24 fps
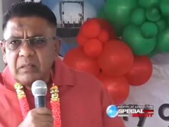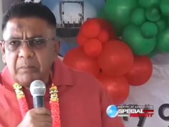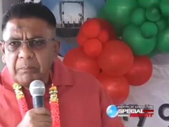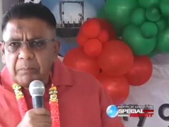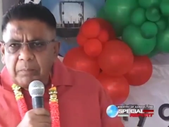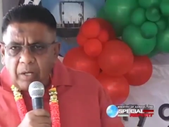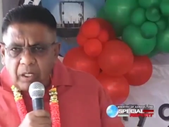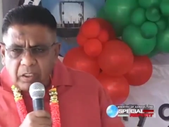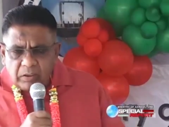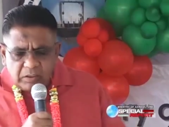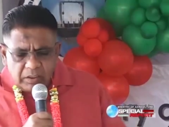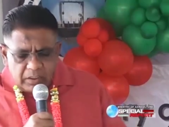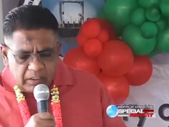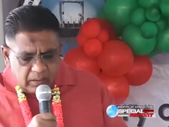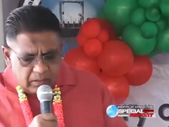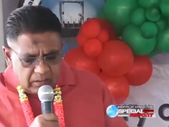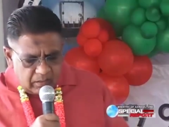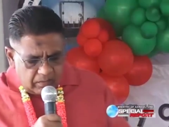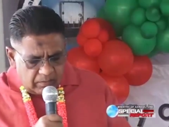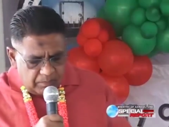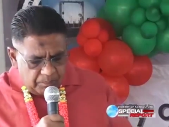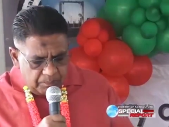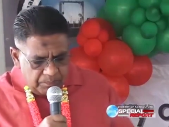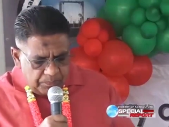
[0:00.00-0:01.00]
project
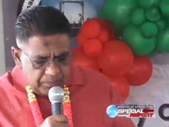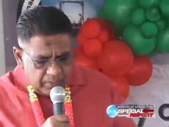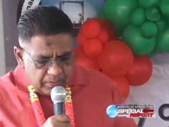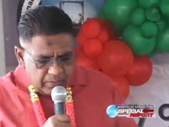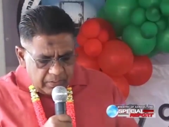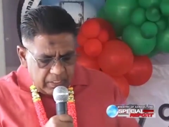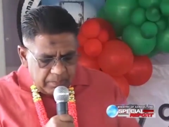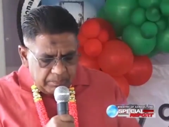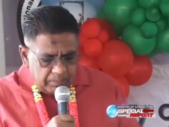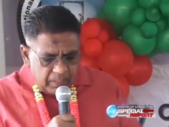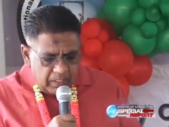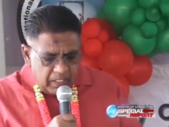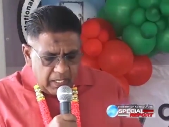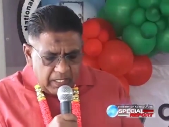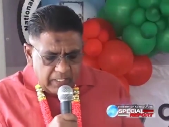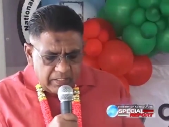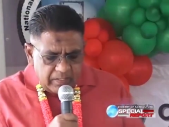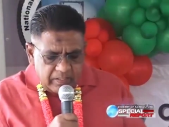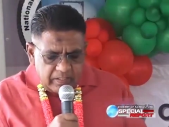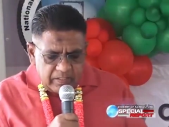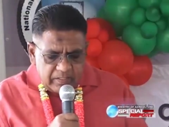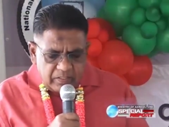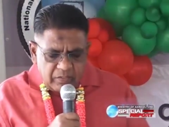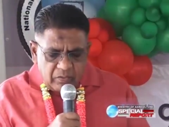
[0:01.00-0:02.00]

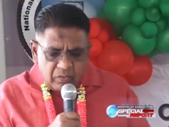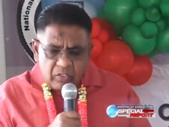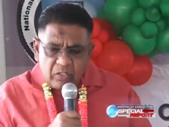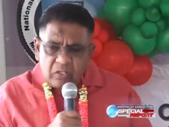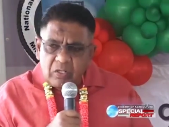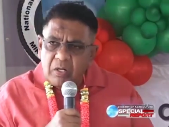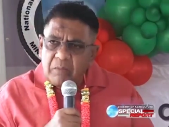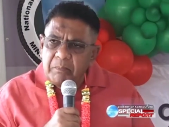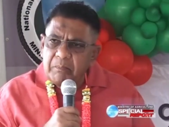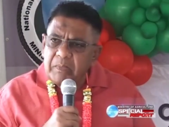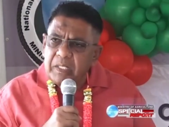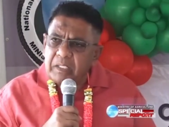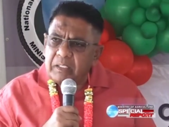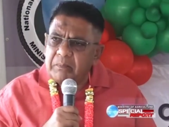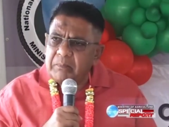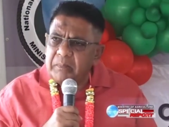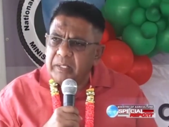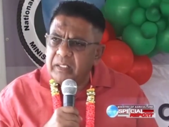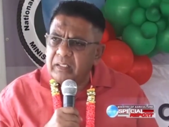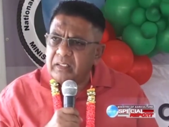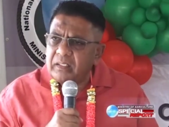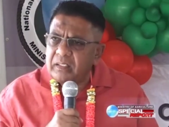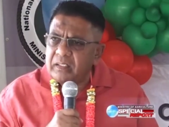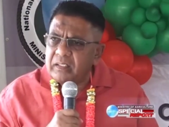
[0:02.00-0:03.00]
symbolizes our
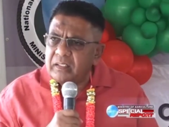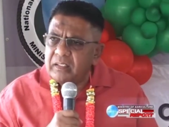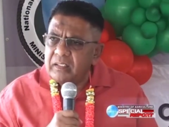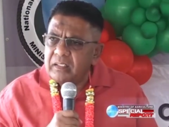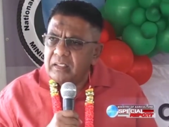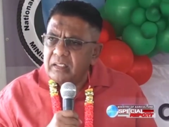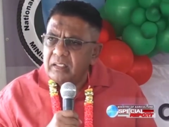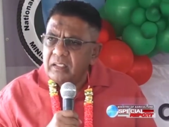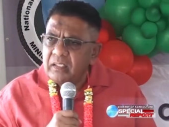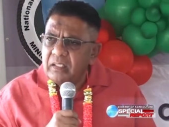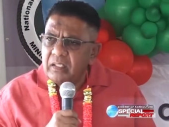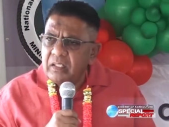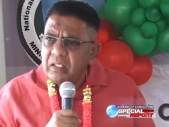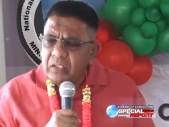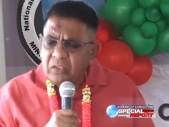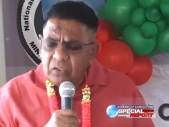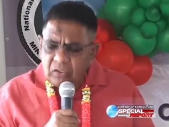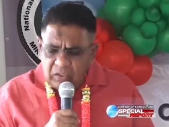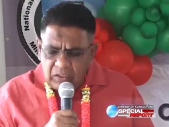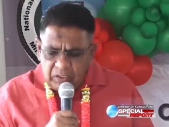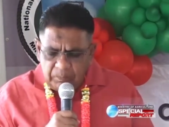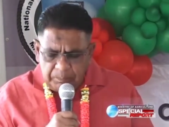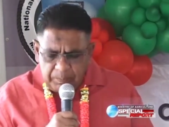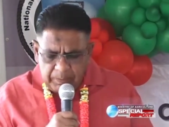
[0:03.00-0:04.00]
commitment
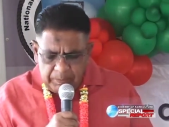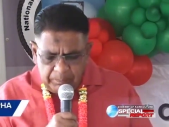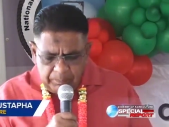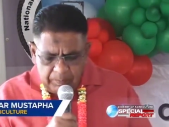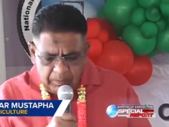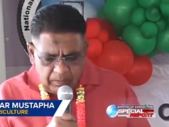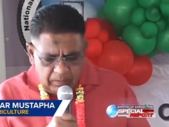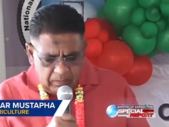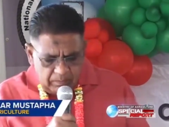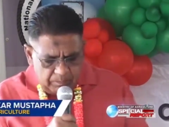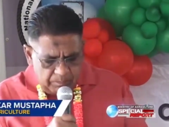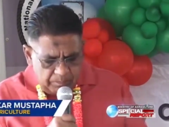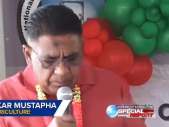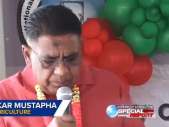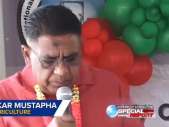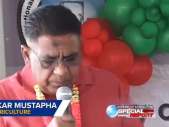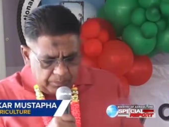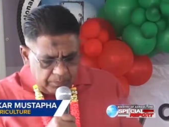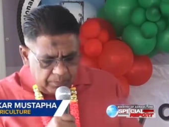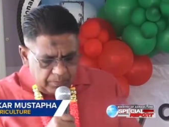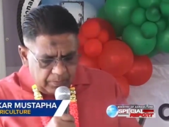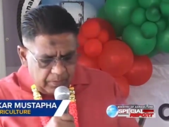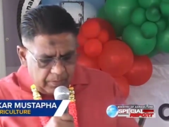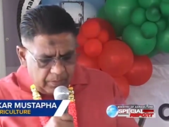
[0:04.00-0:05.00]
to the people
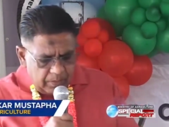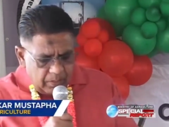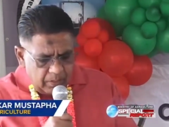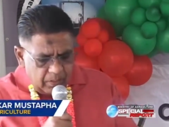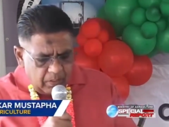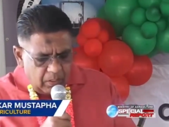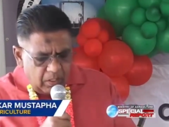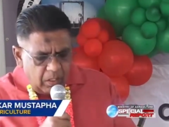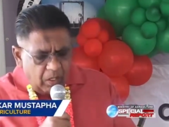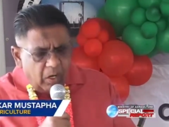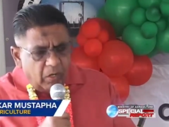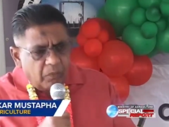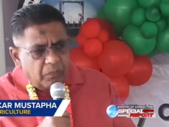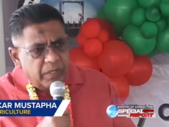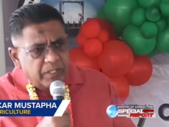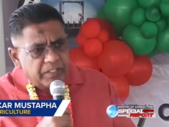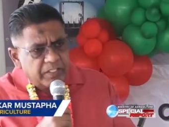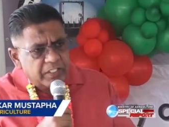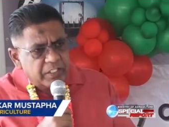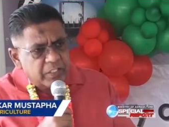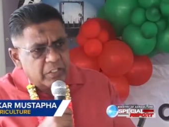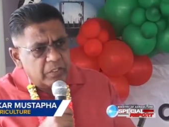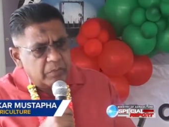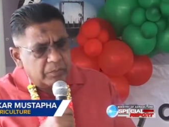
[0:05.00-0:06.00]
of
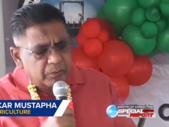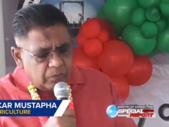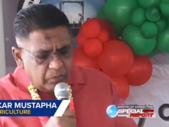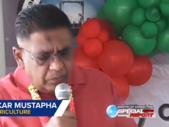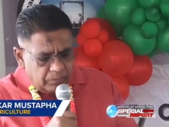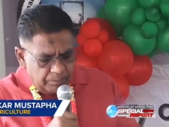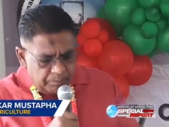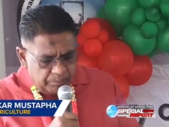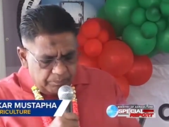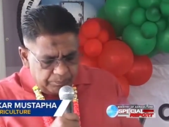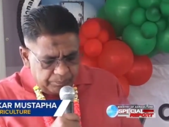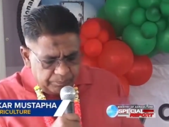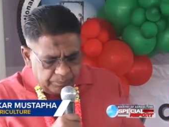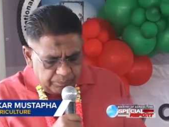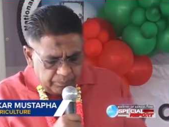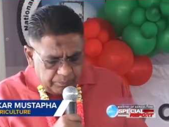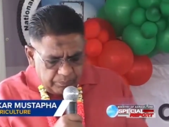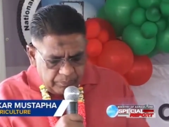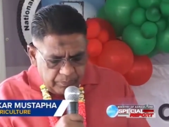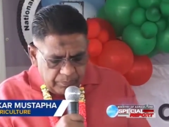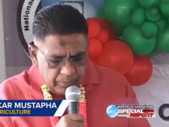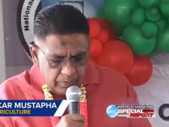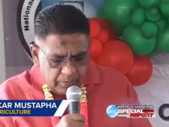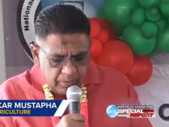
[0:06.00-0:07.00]
Essequibo,
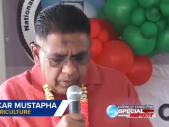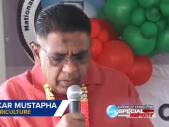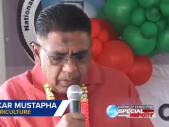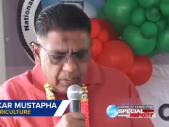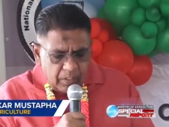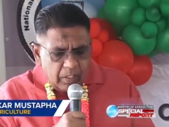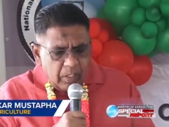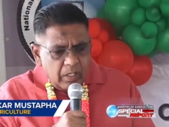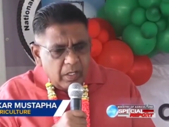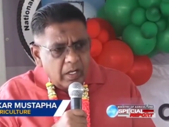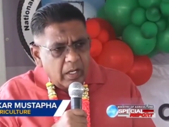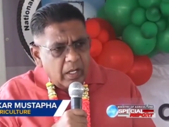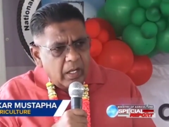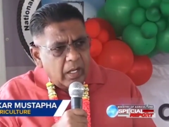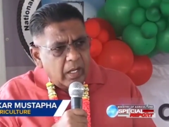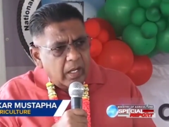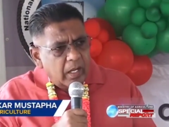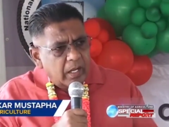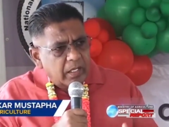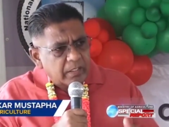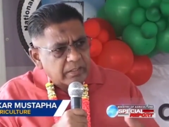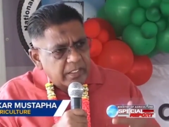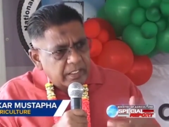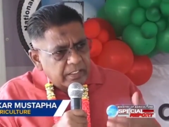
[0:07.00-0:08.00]

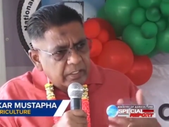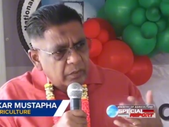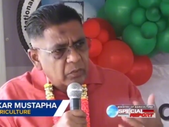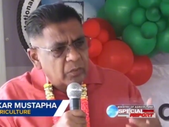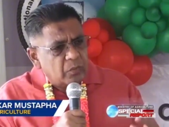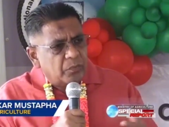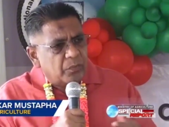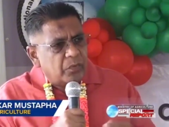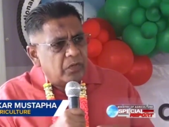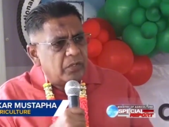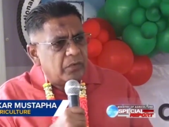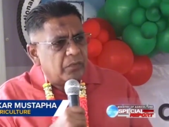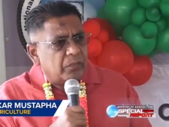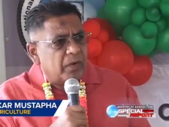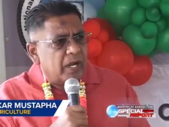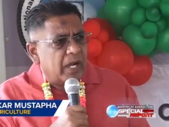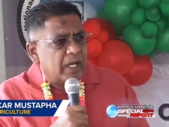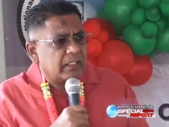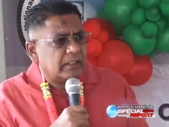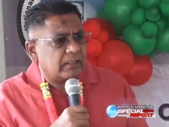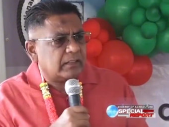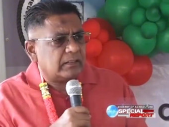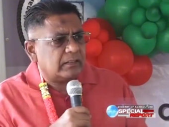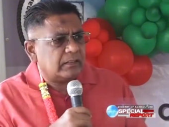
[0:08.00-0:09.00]
as I know for a
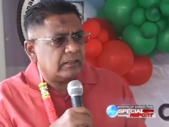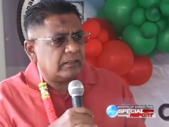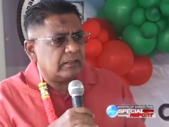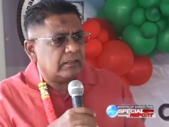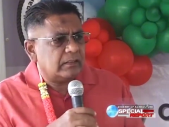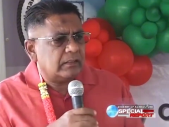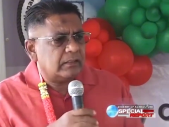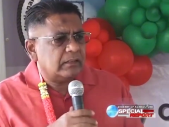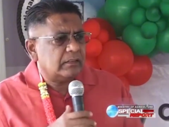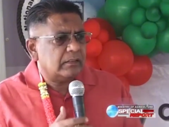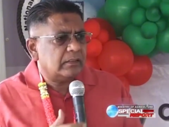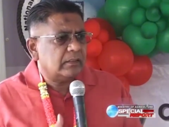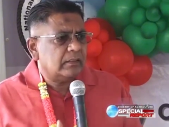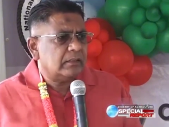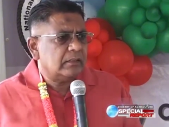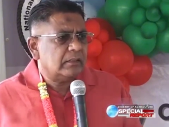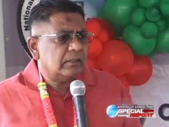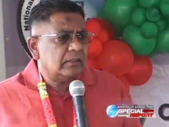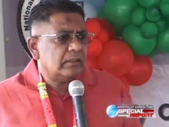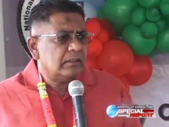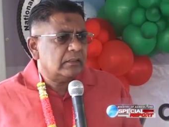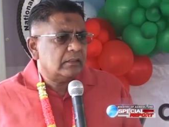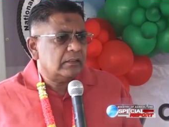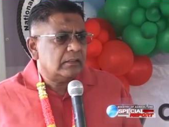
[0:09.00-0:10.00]
fact
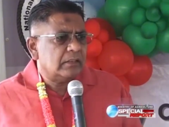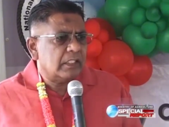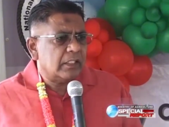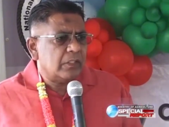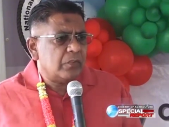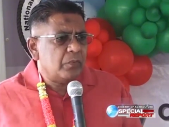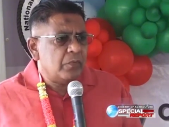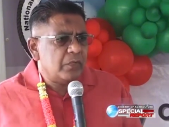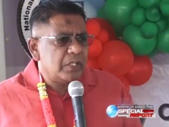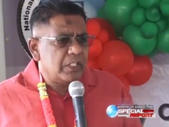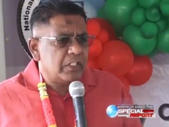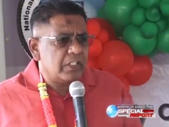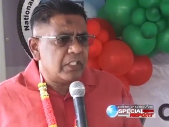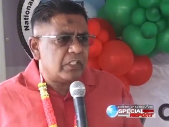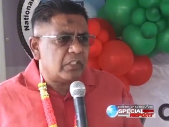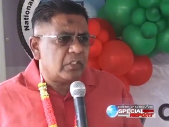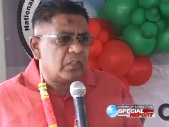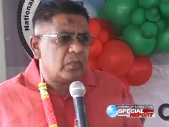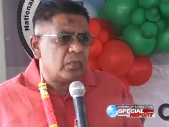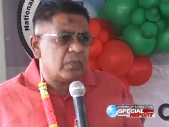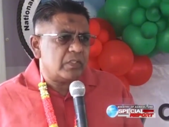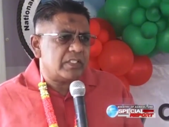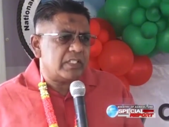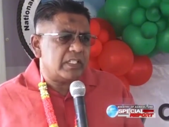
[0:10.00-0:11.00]
that Region
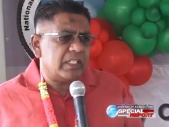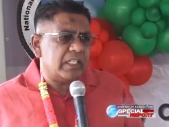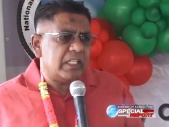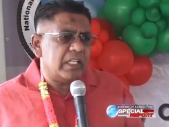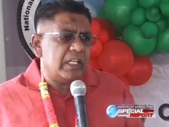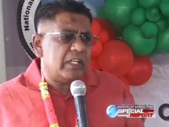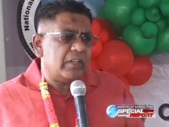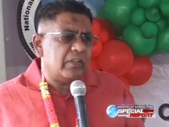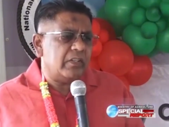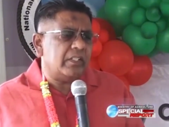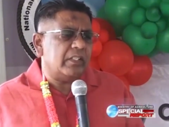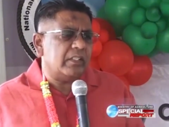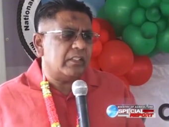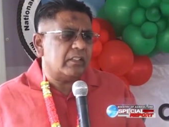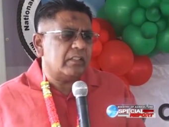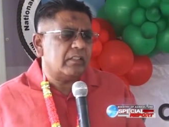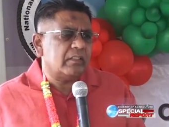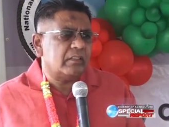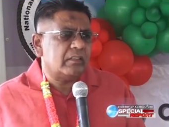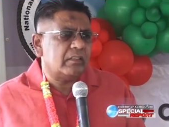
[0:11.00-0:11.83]
2 is an area